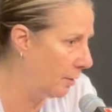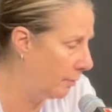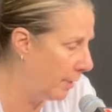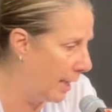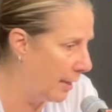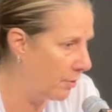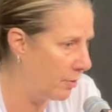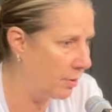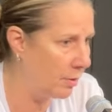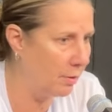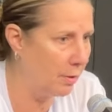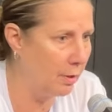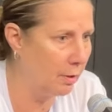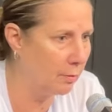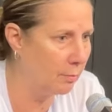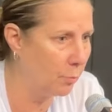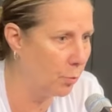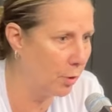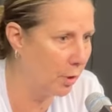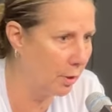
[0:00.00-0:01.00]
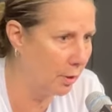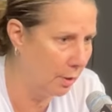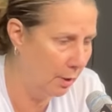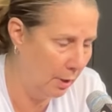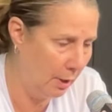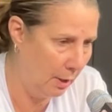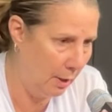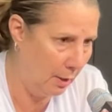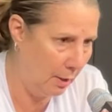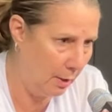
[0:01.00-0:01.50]
and that's, you know, more
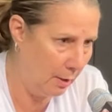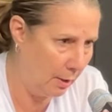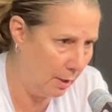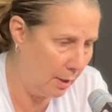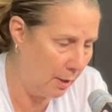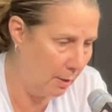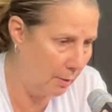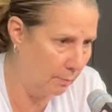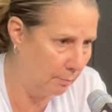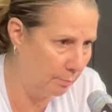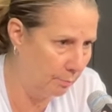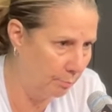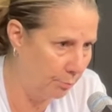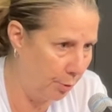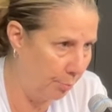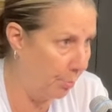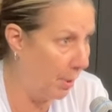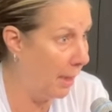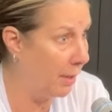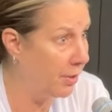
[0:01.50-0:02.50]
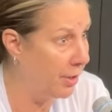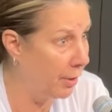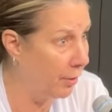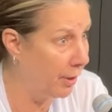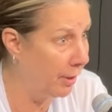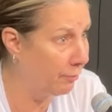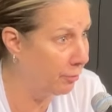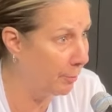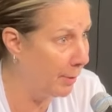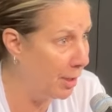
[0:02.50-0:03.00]
proprietary
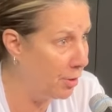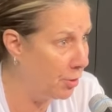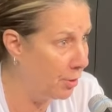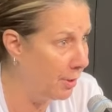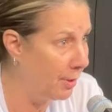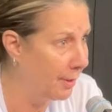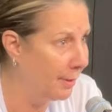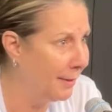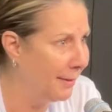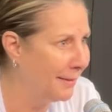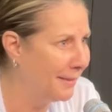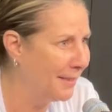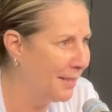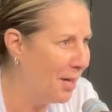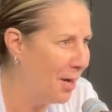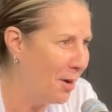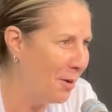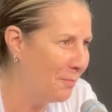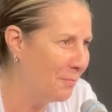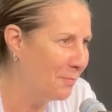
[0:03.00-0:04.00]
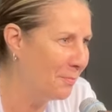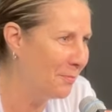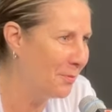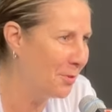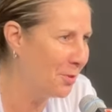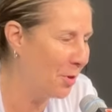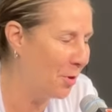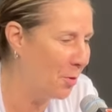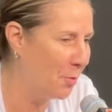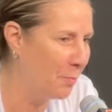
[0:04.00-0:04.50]
information.
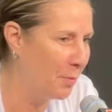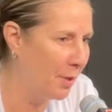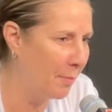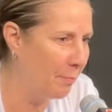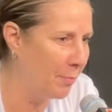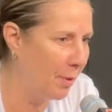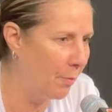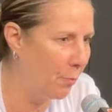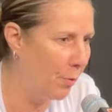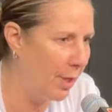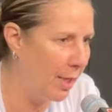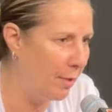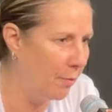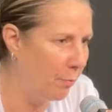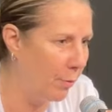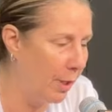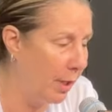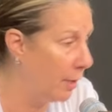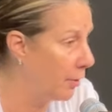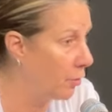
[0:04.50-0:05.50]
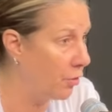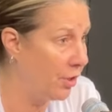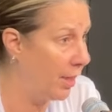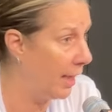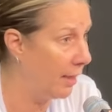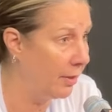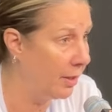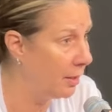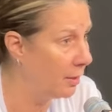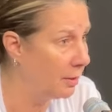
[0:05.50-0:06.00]
But we
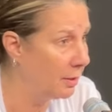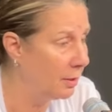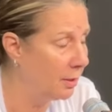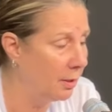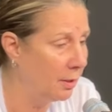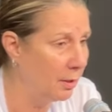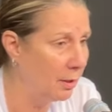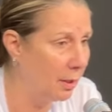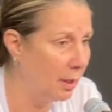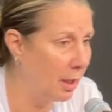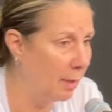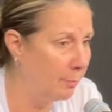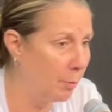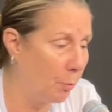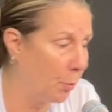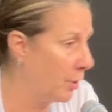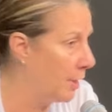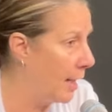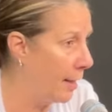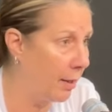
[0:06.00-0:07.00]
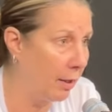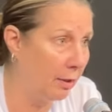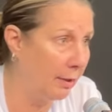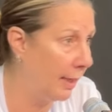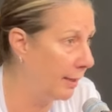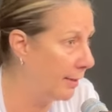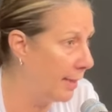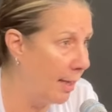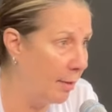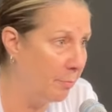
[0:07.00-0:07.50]
understand it, but we're not going to
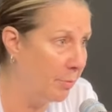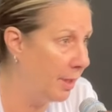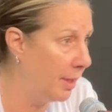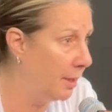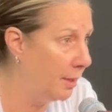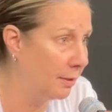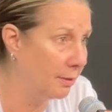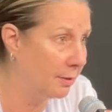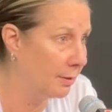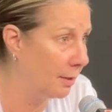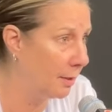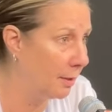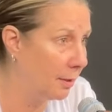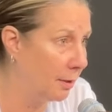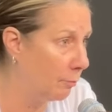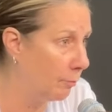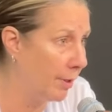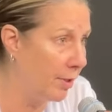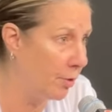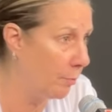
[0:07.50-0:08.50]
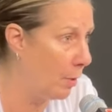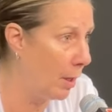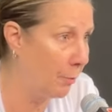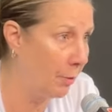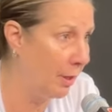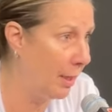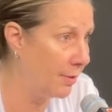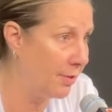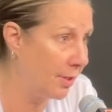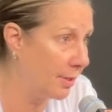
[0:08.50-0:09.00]
let that be a reason why we're
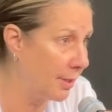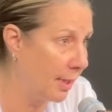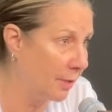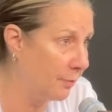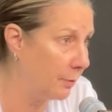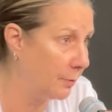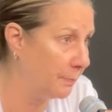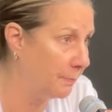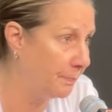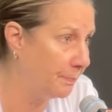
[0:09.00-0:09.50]
not successful.